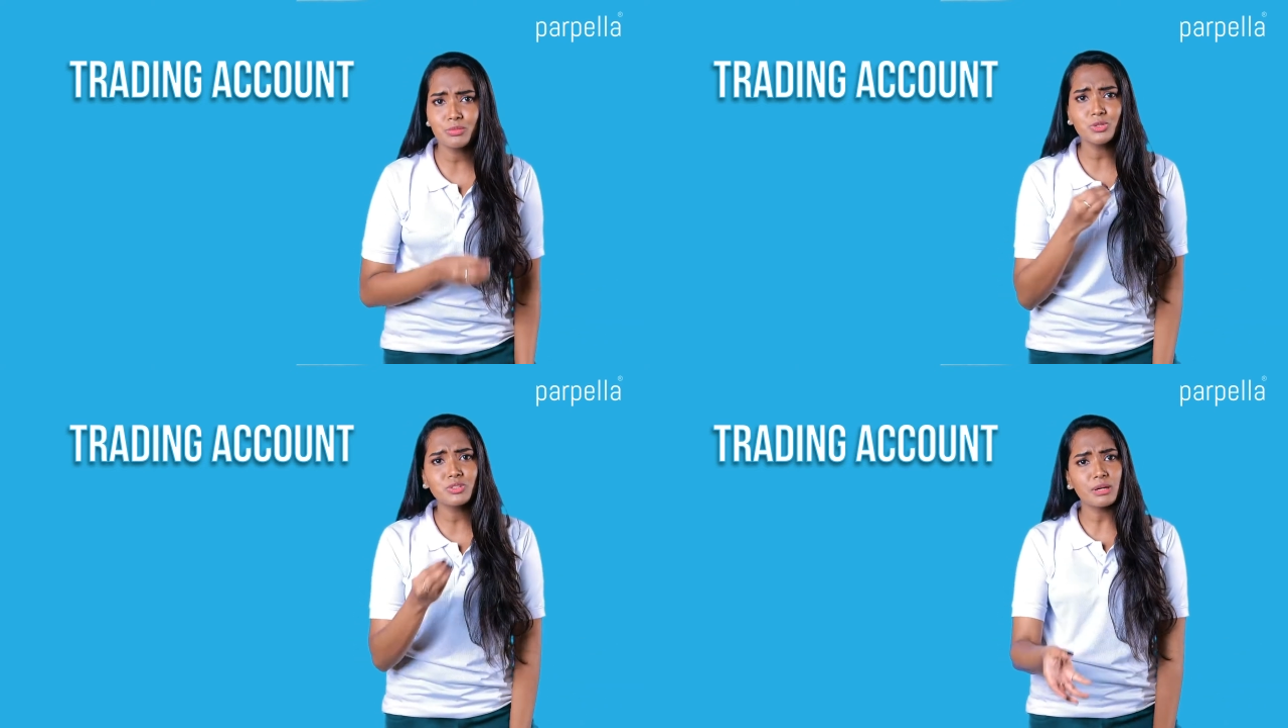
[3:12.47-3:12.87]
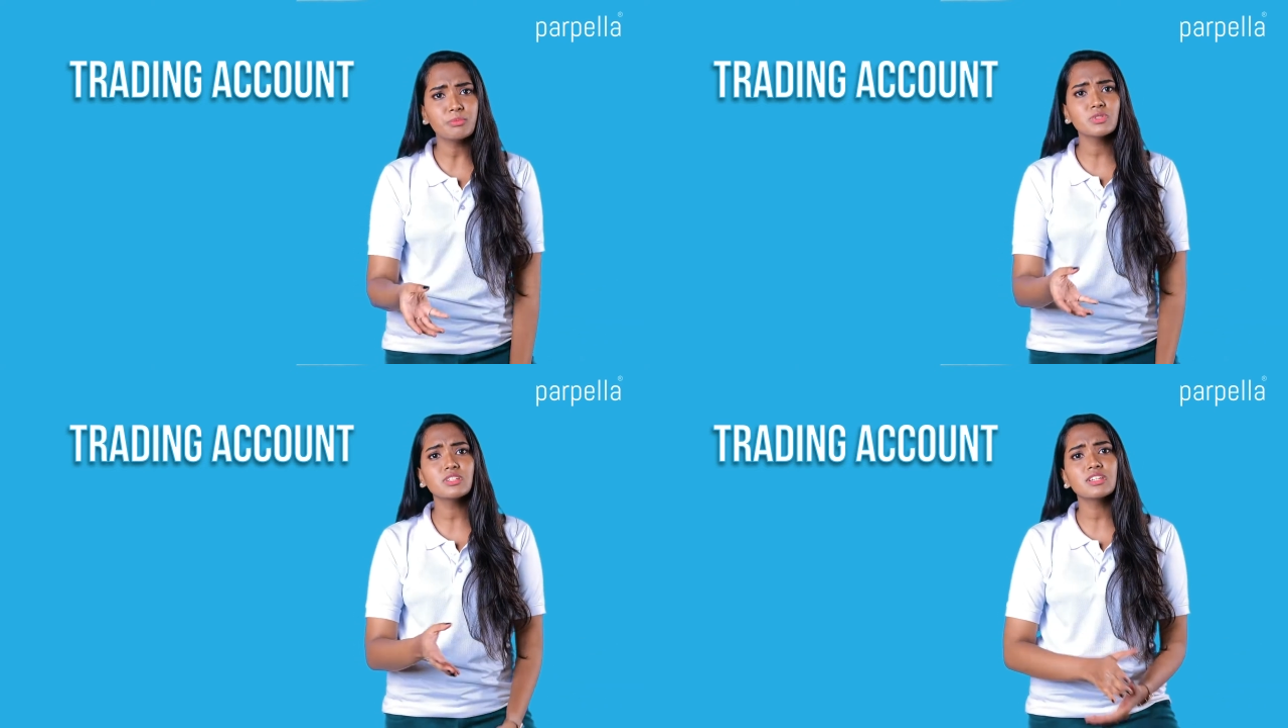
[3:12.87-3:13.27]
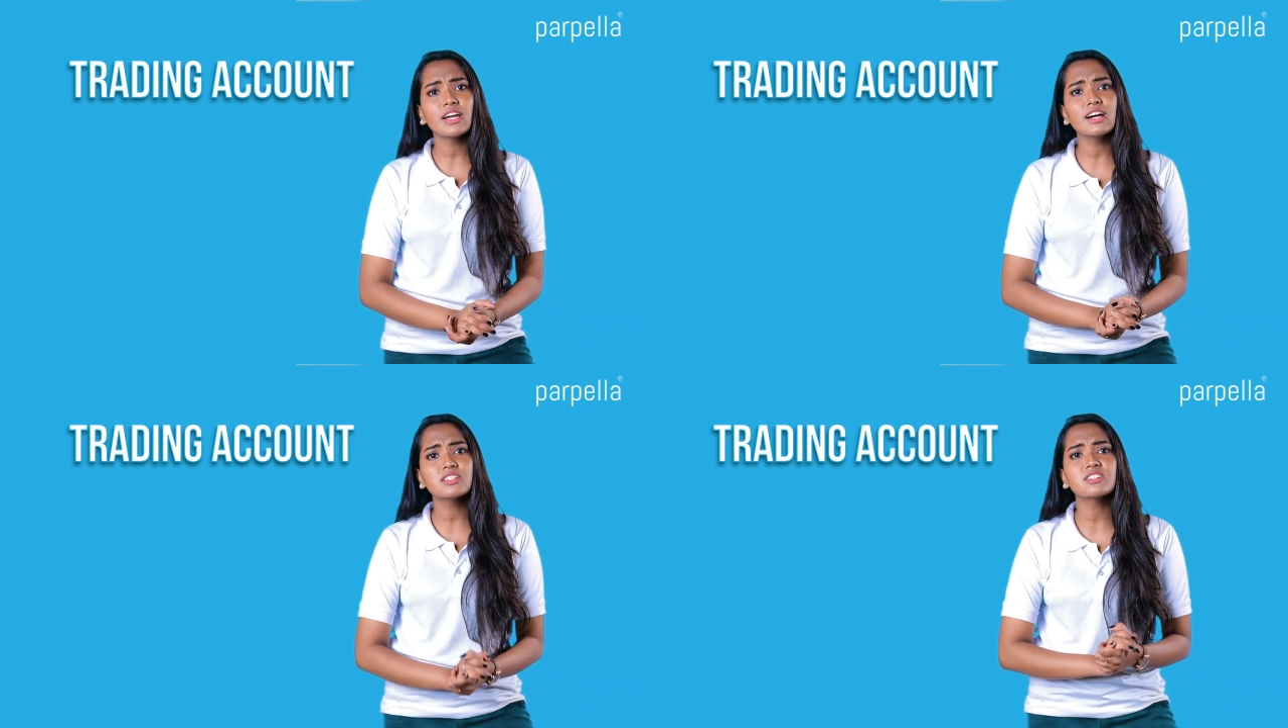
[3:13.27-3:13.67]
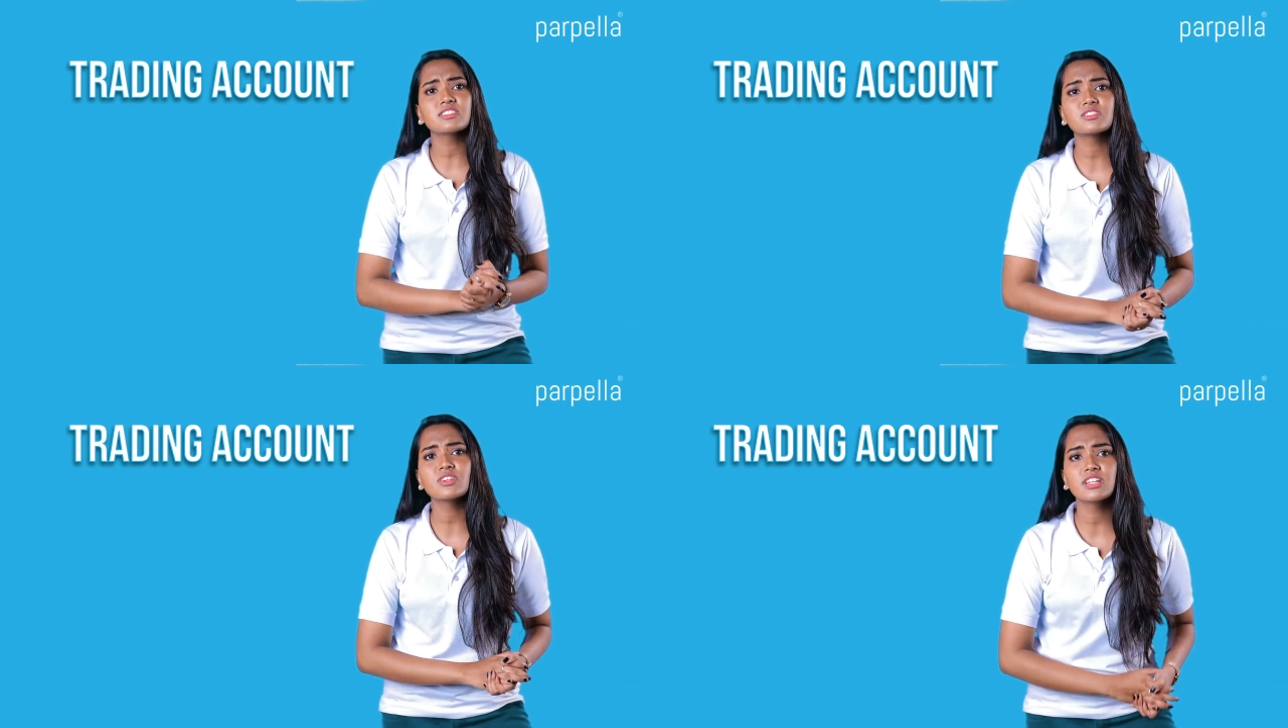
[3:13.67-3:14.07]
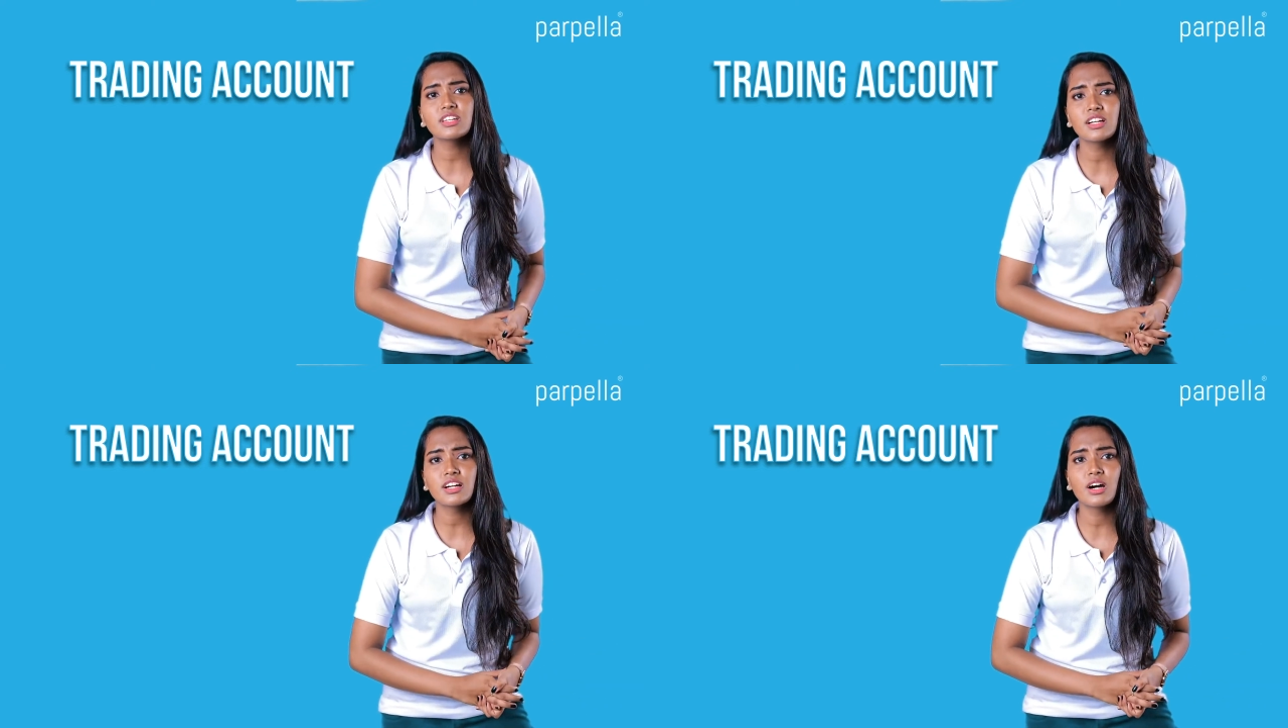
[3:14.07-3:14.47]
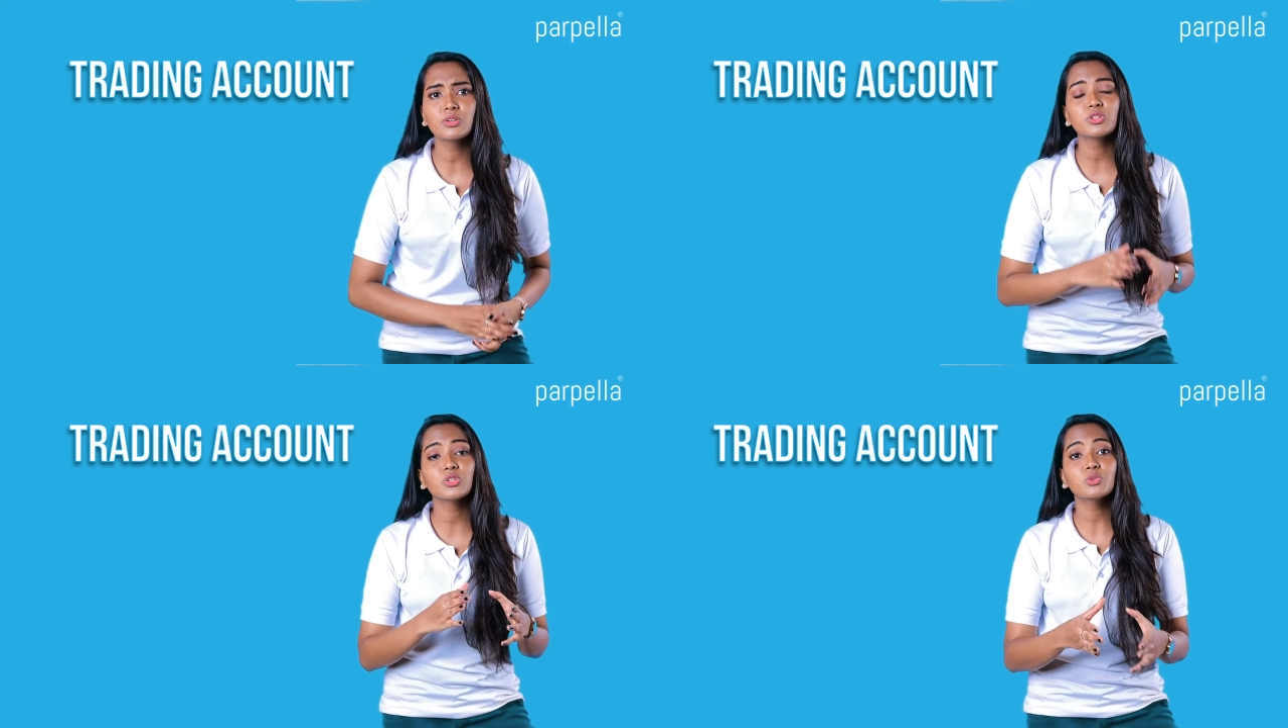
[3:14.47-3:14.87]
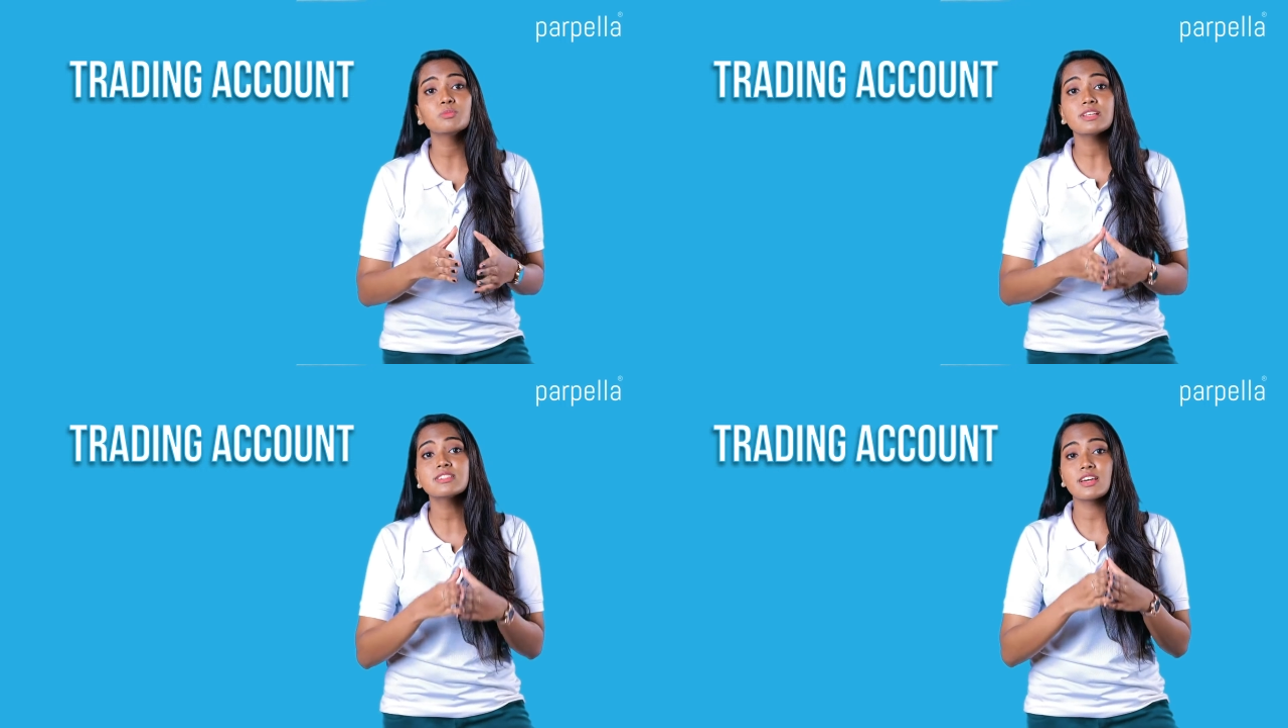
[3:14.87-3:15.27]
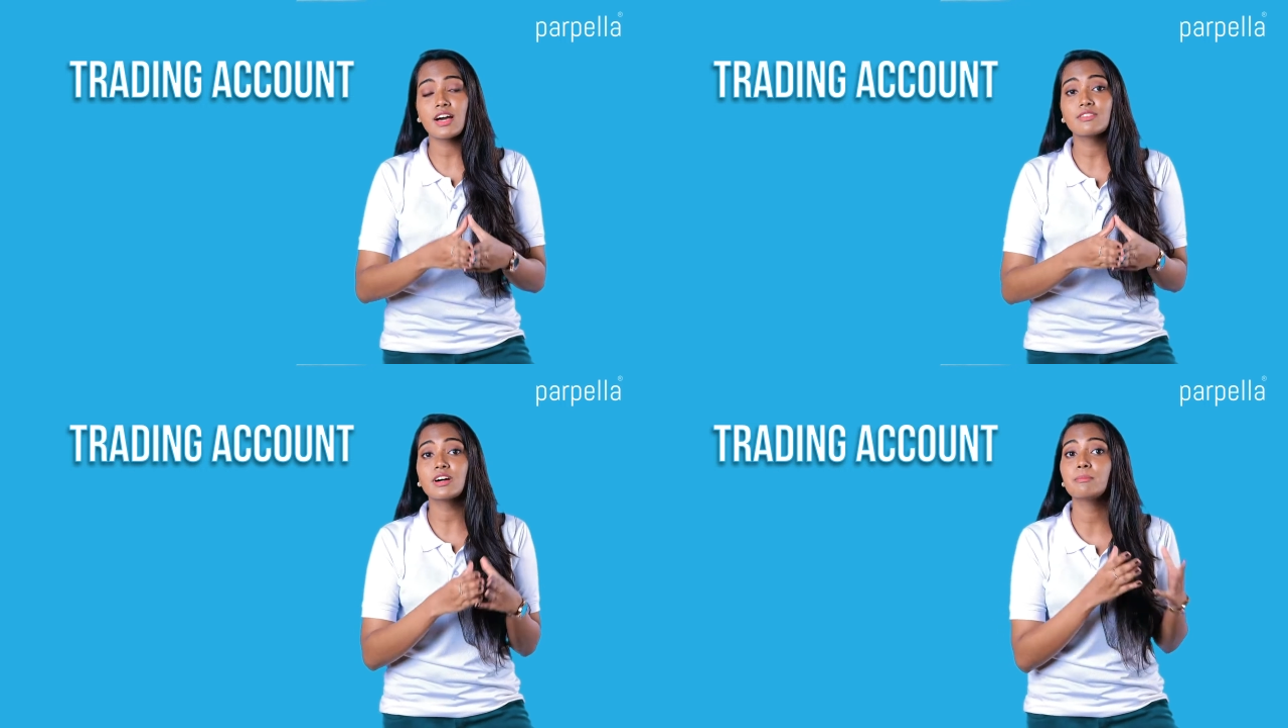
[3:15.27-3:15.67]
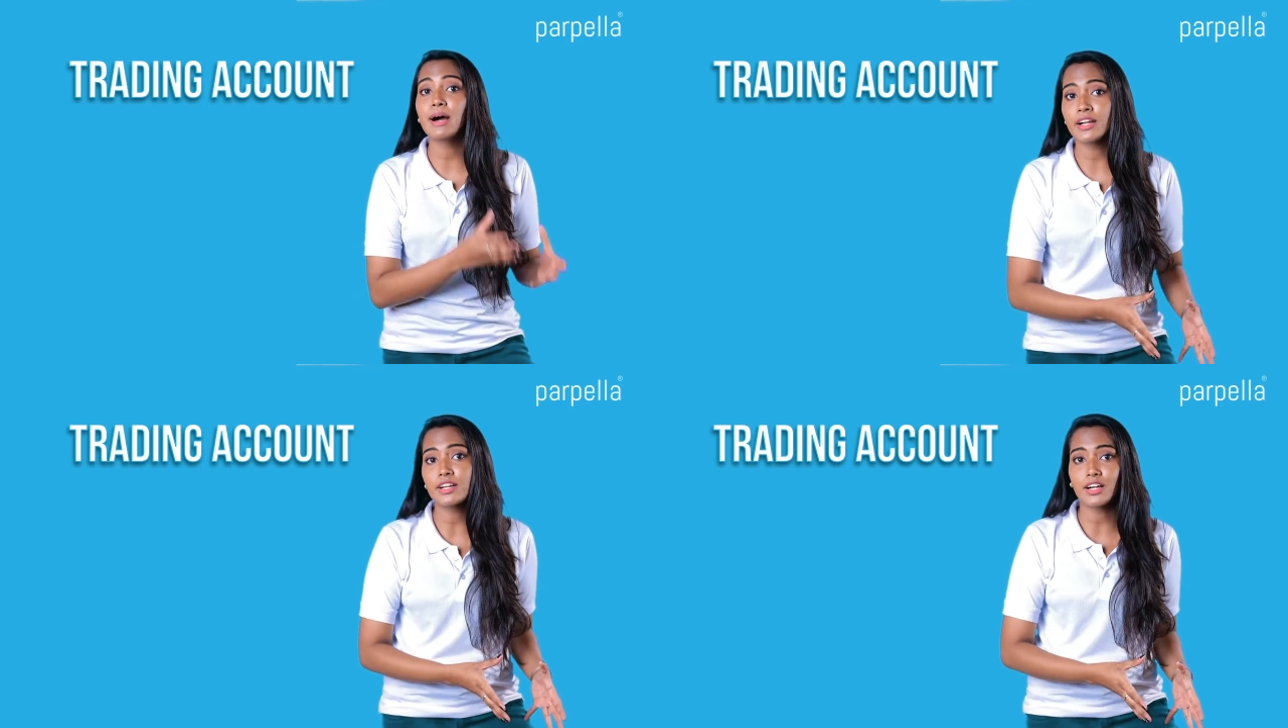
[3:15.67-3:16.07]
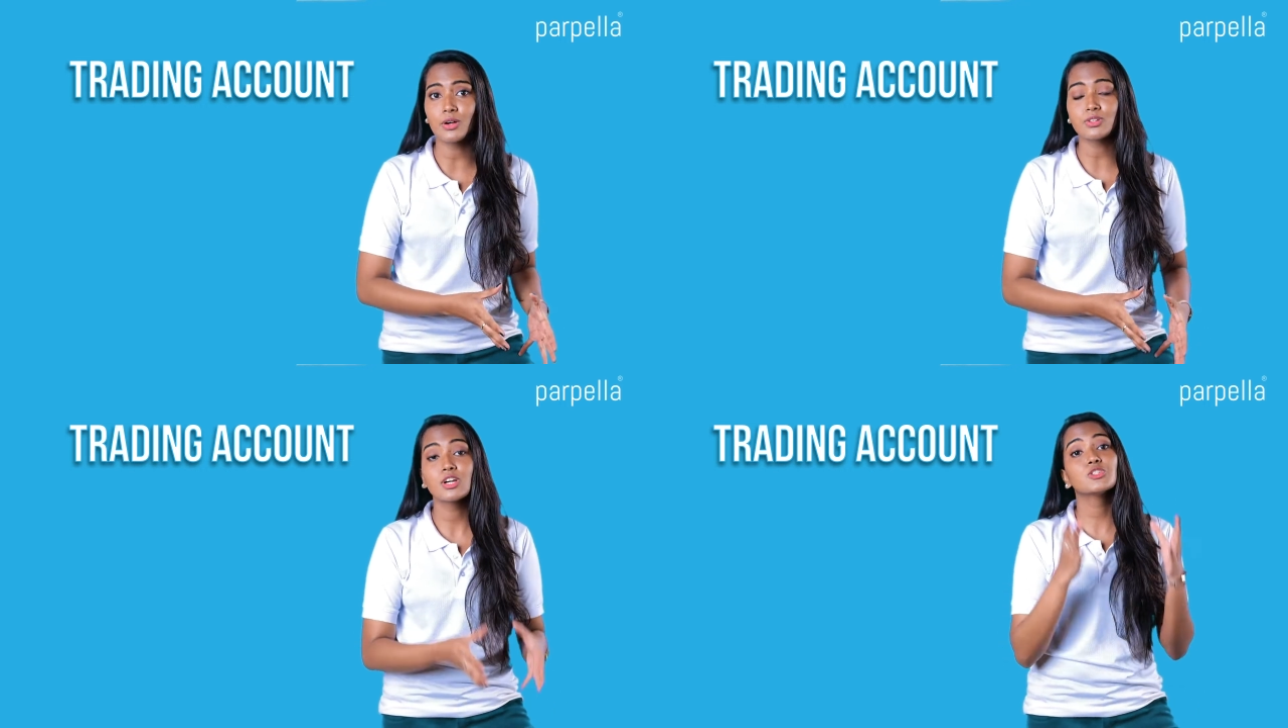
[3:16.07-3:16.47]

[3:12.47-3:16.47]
But to deposit cash in the trading account, you must have a bank account.